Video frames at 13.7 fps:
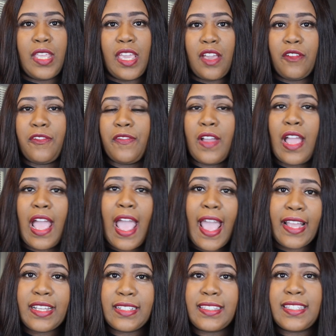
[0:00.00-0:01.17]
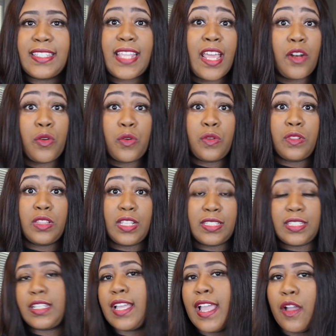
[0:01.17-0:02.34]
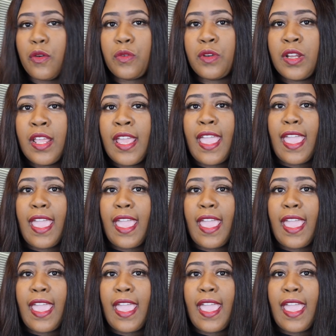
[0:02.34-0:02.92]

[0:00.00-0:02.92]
if I could settle this account,